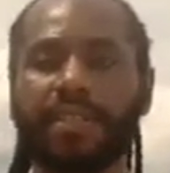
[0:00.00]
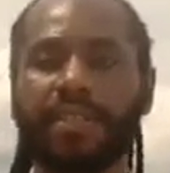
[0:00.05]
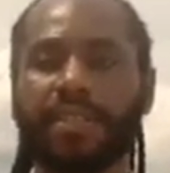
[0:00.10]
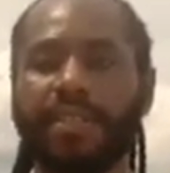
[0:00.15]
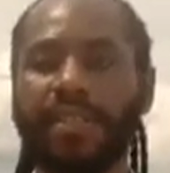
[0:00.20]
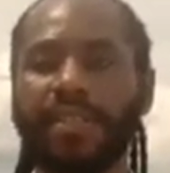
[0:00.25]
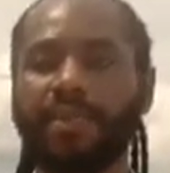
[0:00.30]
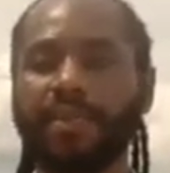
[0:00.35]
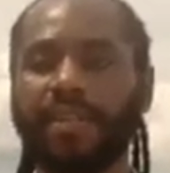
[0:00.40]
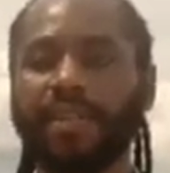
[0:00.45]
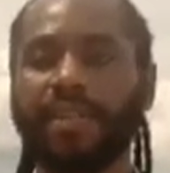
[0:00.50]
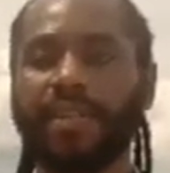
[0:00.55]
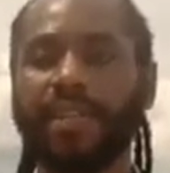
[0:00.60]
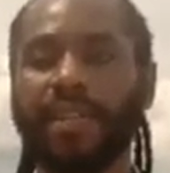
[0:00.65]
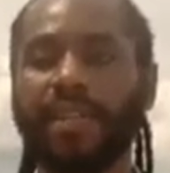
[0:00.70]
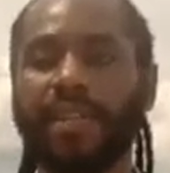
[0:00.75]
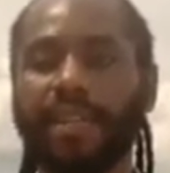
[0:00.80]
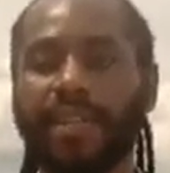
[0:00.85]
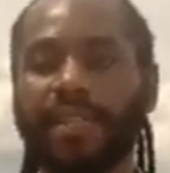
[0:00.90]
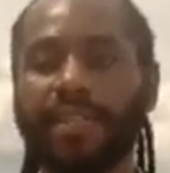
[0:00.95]

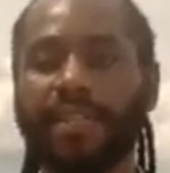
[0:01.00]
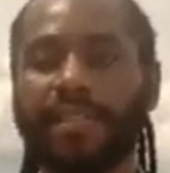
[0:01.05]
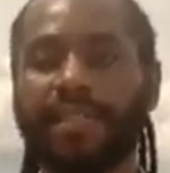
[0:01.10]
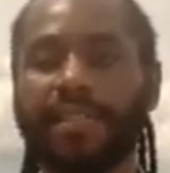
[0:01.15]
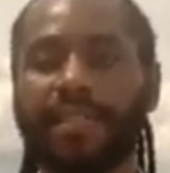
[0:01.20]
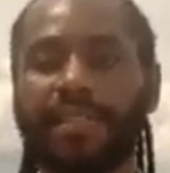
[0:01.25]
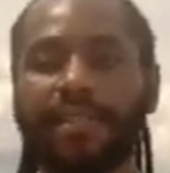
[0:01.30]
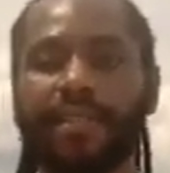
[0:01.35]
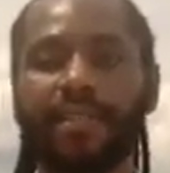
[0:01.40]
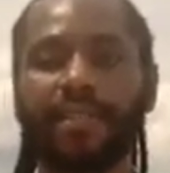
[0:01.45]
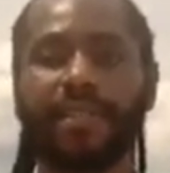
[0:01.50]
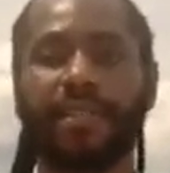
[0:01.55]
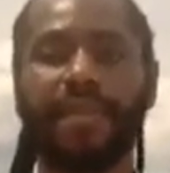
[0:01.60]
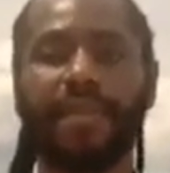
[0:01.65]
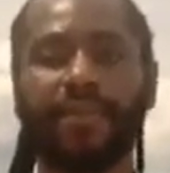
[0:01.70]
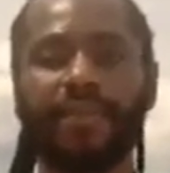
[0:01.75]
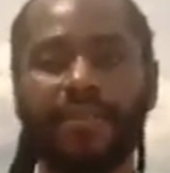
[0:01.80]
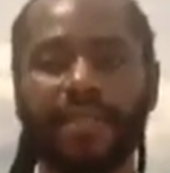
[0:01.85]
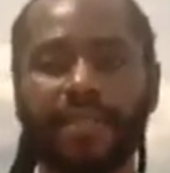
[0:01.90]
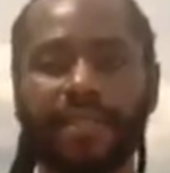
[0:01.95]
10% less
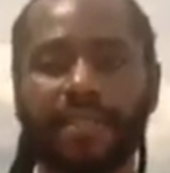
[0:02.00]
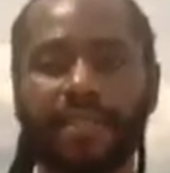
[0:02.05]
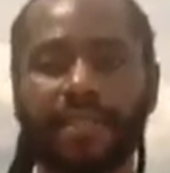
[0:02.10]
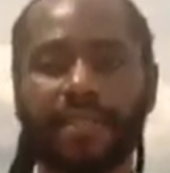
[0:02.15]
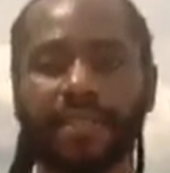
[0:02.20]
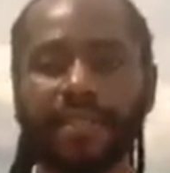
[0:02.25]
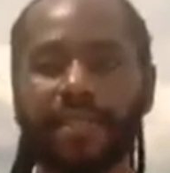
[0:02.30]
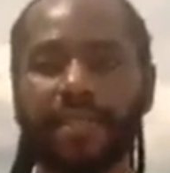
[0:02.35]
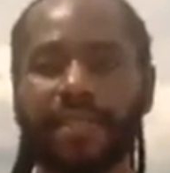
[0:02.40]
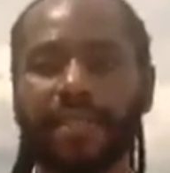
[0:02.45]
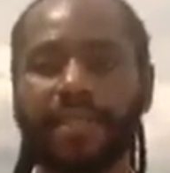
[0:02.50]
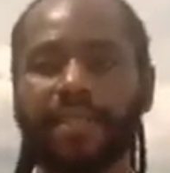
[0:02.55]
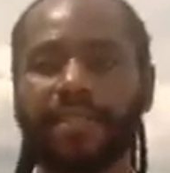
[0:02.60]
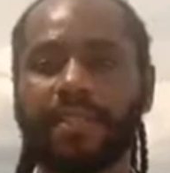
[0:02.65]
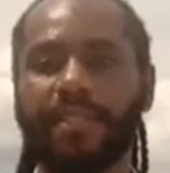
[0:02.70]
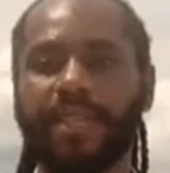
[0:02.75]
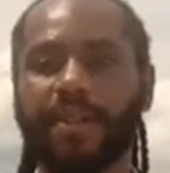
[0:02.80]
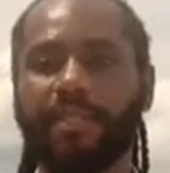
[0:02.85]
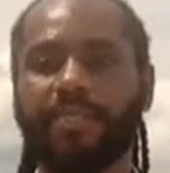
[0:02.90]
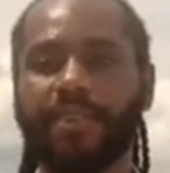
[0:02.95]
Netflix.
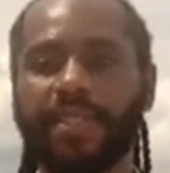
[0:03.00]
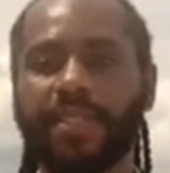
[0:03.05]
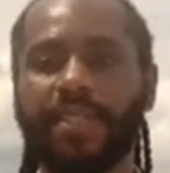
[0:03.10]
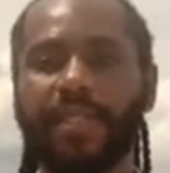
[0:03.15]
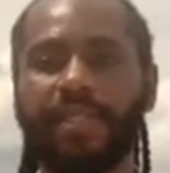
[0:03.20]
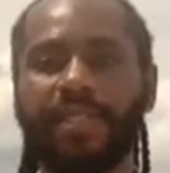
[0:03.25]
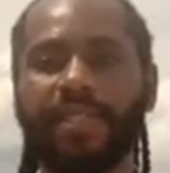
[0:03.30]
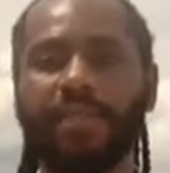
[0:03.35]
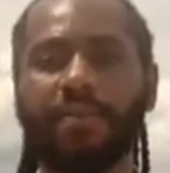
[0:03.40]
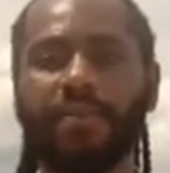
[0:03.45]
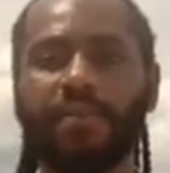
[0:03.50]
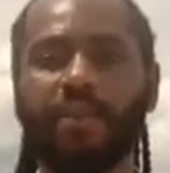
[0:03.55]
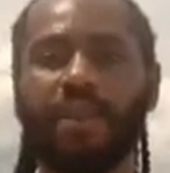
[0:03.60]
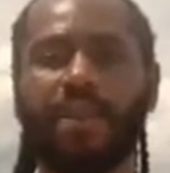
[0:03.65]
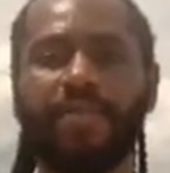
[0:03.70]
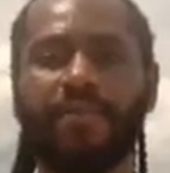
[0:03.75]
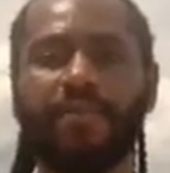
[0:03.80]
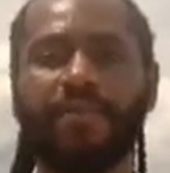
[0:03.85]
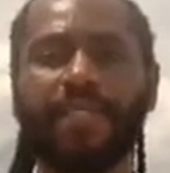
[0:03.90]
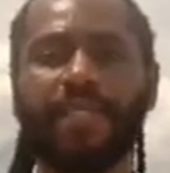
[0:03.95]
10% more
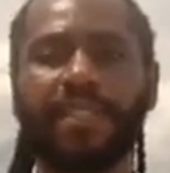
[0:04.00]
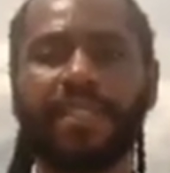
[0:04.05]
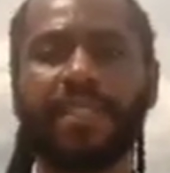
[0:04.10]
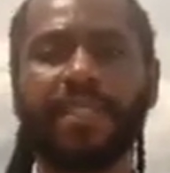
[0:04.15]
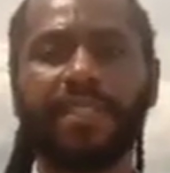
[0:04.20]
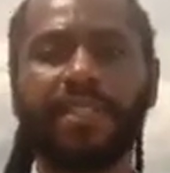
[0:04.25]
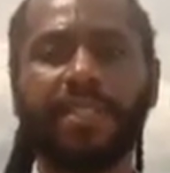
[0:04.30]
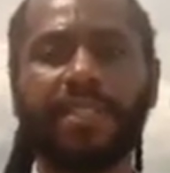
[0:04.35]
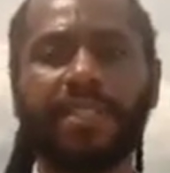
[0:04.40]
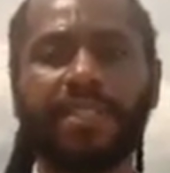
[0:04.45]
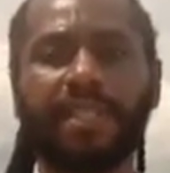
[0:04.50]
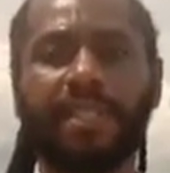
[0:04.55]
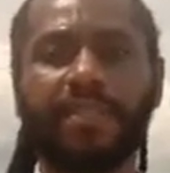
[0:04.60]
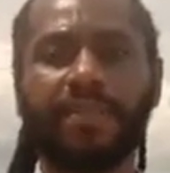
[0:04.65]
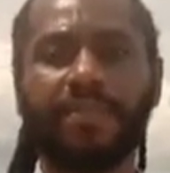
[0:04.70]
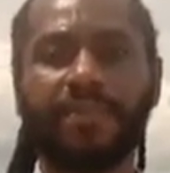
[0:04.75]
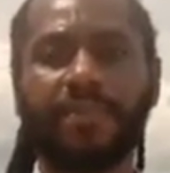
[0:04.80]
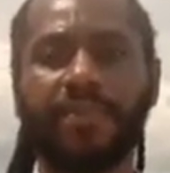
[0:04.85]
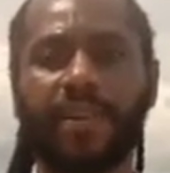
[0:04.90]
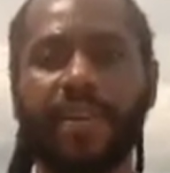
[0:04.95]
investing in
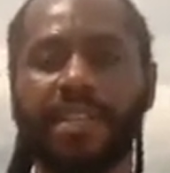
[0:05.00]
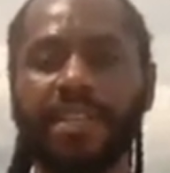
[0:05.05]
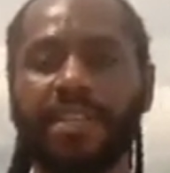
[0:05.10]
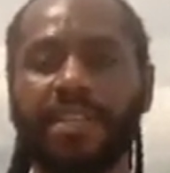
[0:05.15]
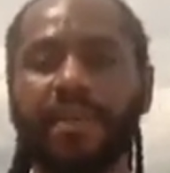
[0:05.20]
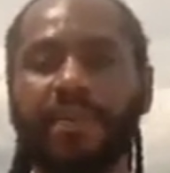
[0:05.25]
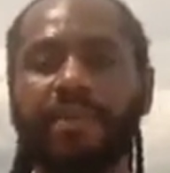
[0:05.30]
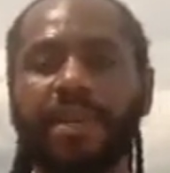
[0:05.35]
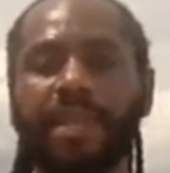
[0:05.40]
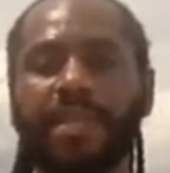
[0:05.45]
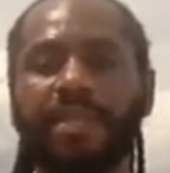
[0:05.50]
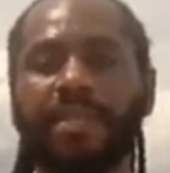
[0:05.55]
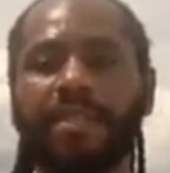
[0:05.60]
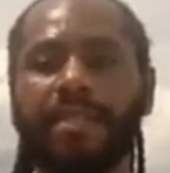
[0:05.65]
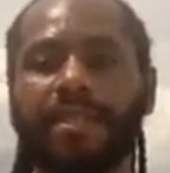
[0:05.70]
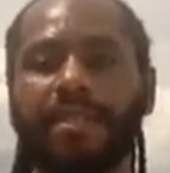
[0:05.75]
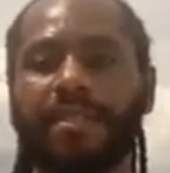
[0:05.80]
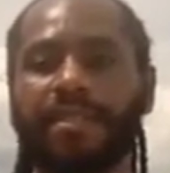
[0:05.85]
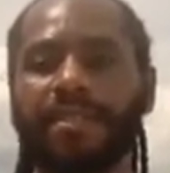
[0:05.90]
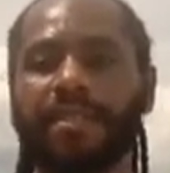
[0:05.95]
yourself and in your
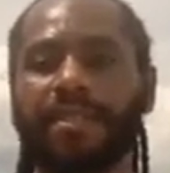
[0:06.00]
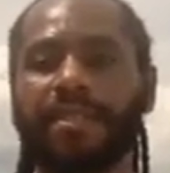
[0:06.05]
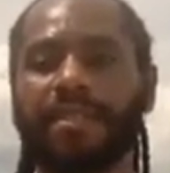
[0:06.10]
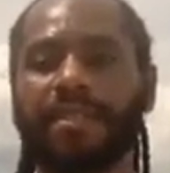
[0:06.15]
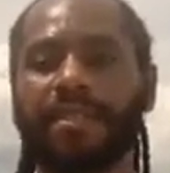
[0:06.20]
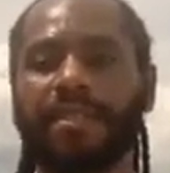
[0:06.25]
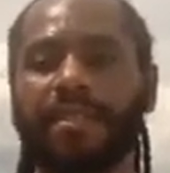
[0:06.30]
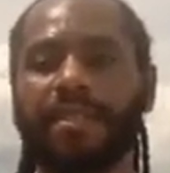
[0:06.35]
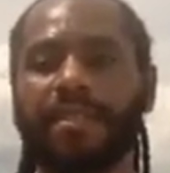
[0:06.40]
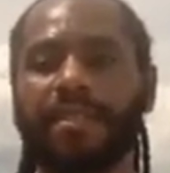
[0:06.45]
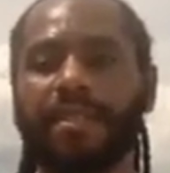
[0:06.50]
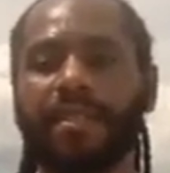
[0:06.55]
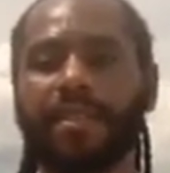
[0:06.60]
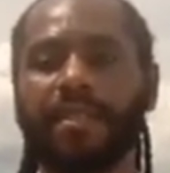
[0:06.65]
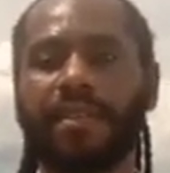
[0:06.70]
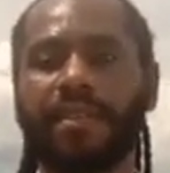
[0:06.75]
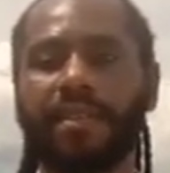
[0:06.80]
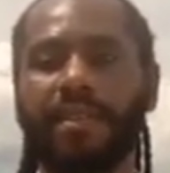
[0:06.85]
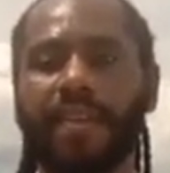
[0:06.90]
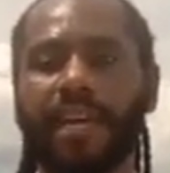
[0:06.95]
abilities
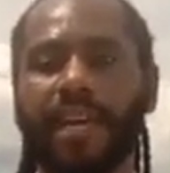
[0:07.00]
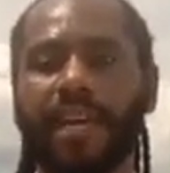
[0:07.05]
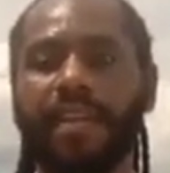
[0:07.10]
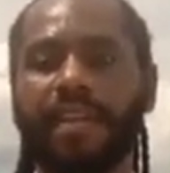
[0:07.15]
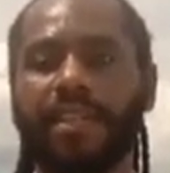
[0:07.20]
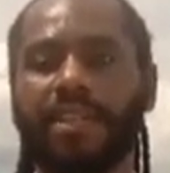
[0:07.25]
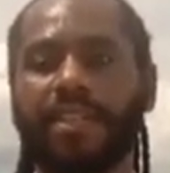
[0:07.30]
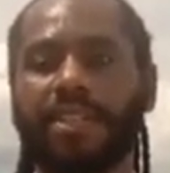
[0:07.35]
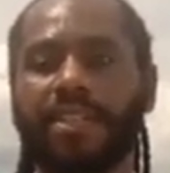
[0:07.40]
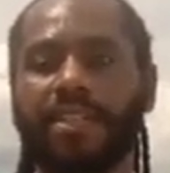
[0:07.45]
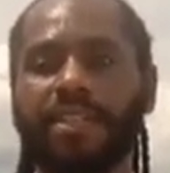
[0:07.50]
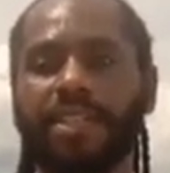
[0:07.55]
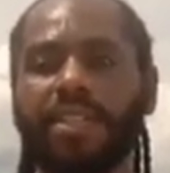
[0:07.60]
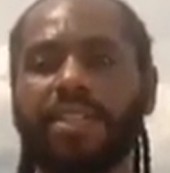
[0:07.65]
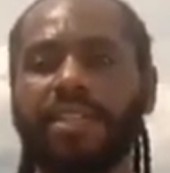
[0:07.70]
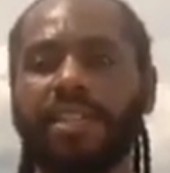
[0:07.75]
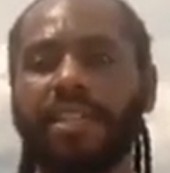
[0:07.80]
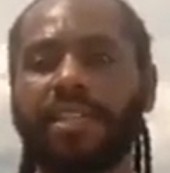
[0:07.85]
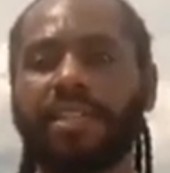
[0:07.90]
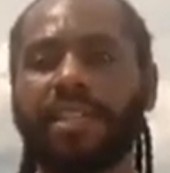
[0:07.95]
can
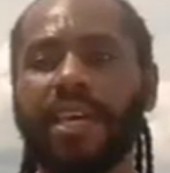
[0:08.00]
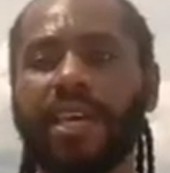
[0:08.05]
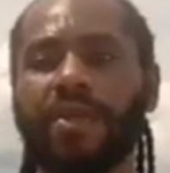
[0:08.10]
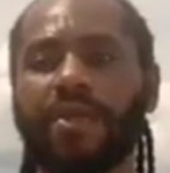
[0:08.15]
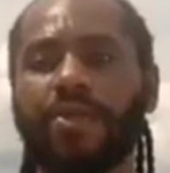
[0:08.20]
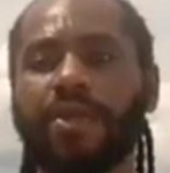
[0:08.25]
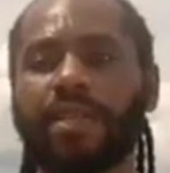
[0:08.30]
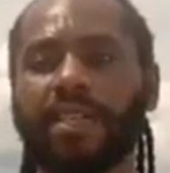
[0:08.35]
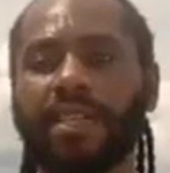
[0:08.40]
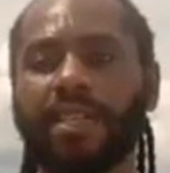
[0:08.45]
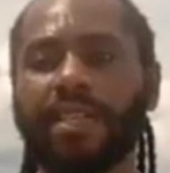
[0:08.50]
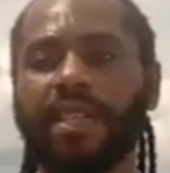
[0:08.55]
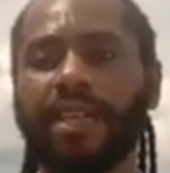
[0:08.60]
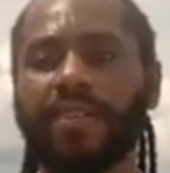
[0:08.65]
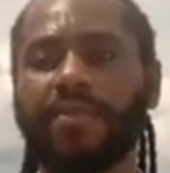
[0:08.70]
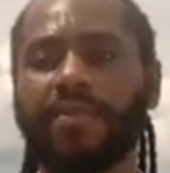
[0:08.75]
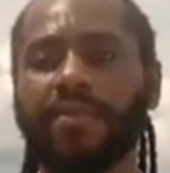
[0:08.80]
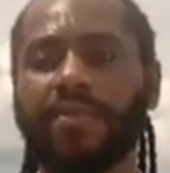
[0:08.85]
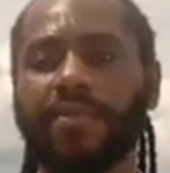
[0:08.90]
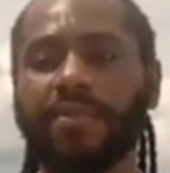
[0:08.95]
change the entire course of your
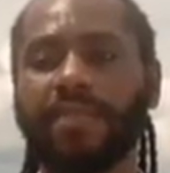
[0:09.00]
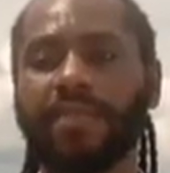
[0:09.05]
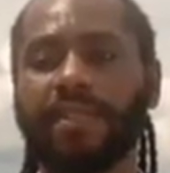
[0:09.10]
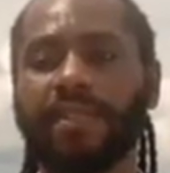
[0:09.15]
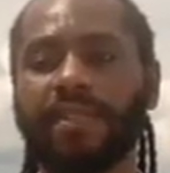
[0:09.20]
life.